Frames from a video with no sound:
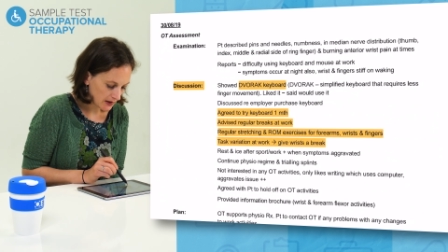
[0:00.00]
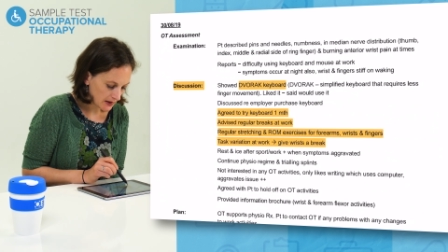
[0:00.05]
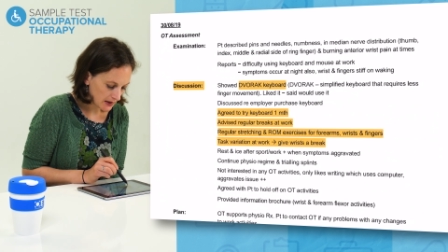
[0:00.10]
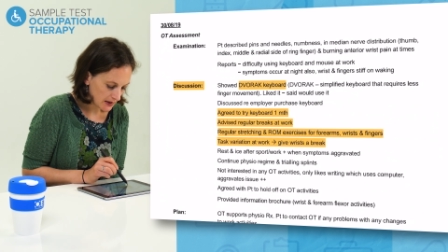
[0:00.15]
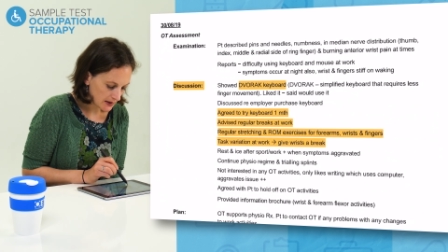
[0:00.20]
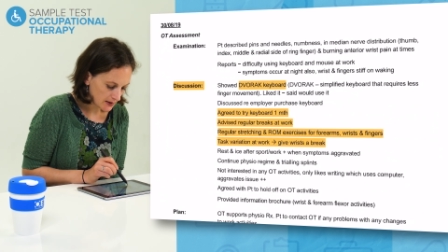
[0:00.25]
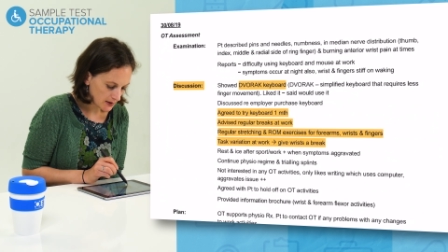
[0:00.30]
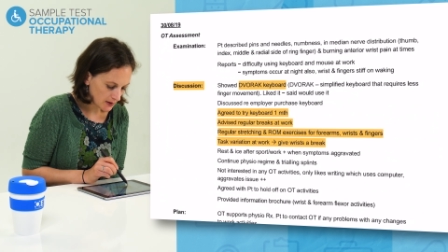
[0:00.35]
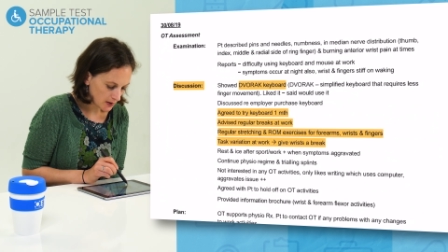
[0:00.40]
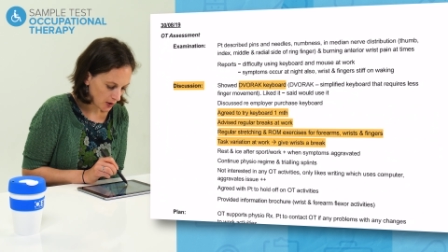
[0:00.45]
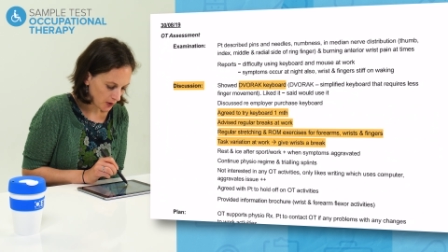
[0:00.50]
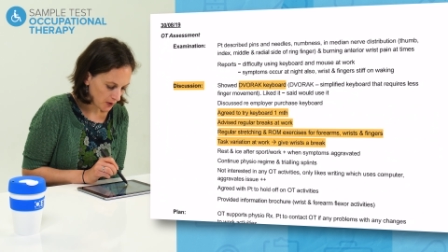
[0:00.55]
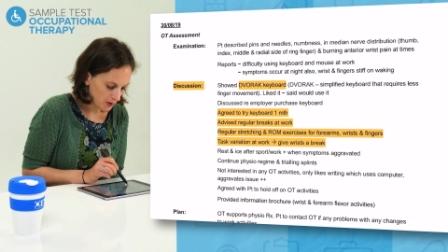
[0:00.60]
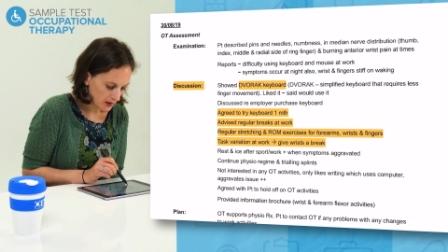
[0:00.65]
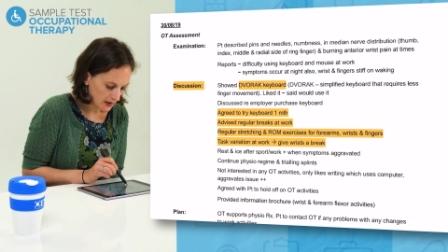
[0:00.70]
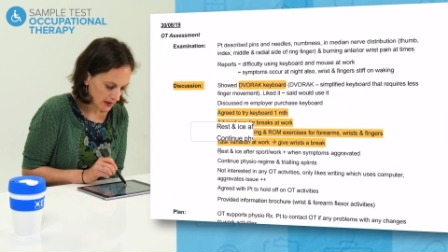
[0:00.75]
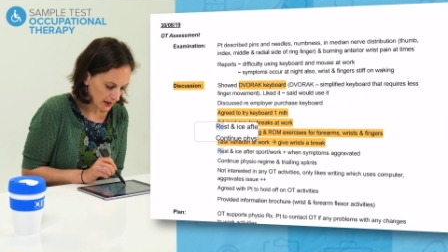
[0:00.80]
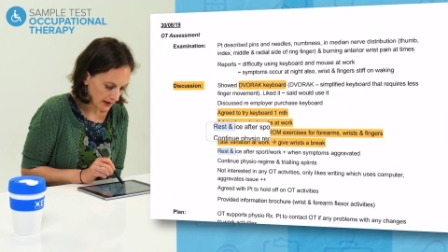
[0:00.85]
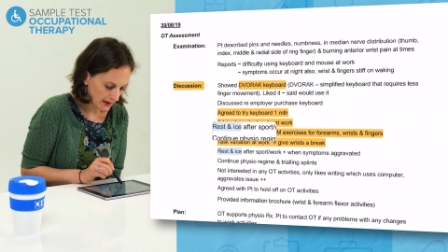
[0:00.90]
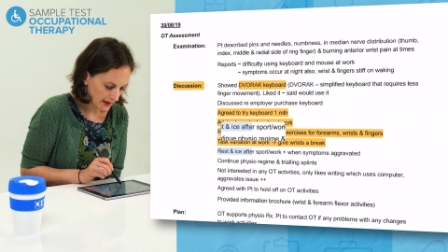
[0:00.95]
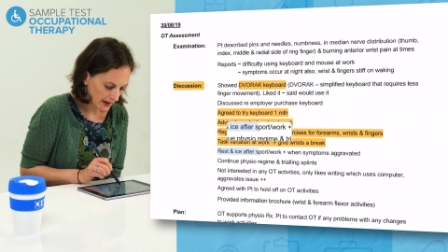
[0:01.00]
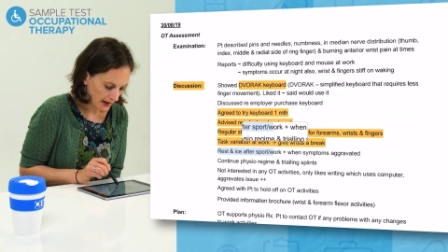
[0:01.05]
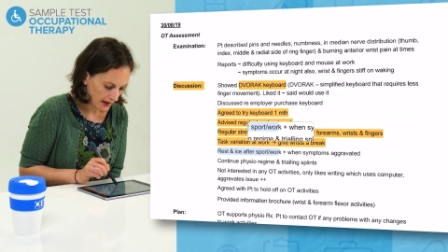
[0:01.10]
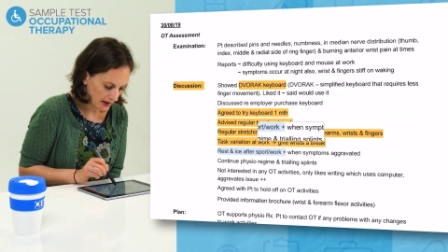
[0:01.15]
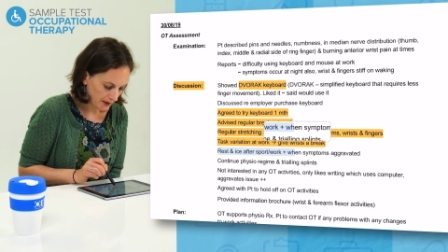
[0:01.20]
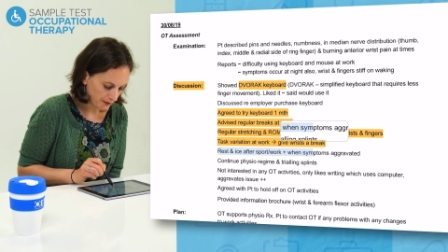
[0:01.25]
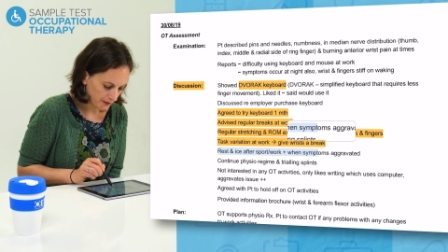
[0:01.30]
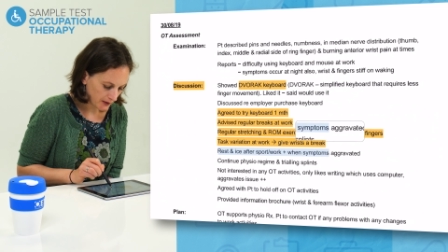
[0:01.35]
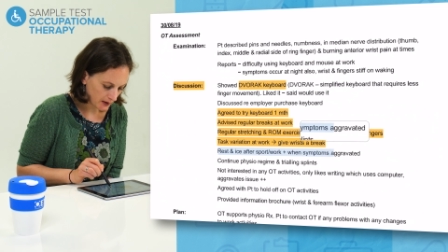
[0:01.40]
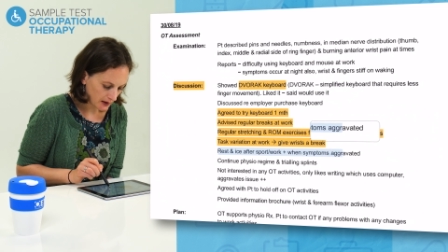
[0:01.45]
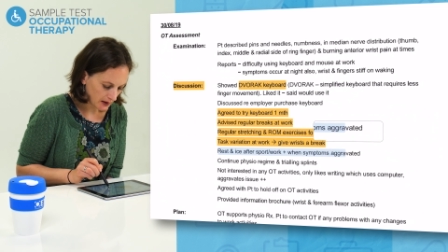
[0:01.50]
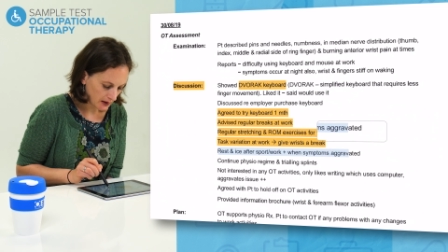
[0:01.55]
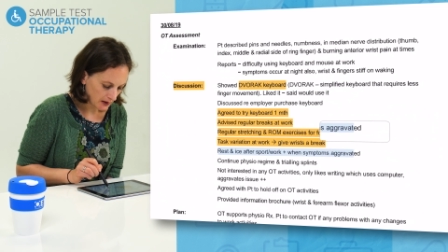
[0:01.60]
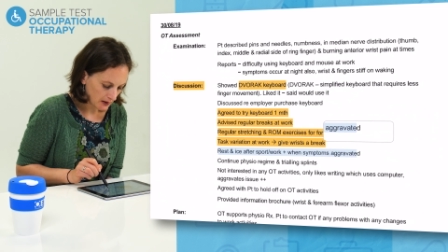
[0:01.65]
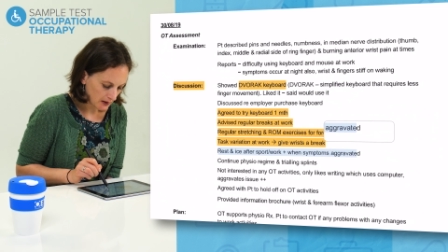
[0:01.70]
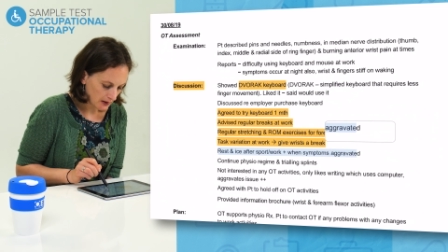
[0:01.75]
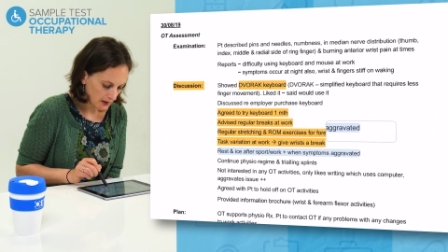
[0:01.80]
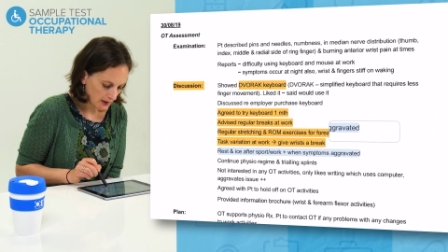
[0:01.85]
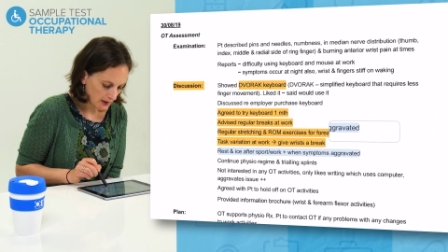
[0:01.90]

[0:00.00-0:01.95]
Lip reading: these slowly and carefully,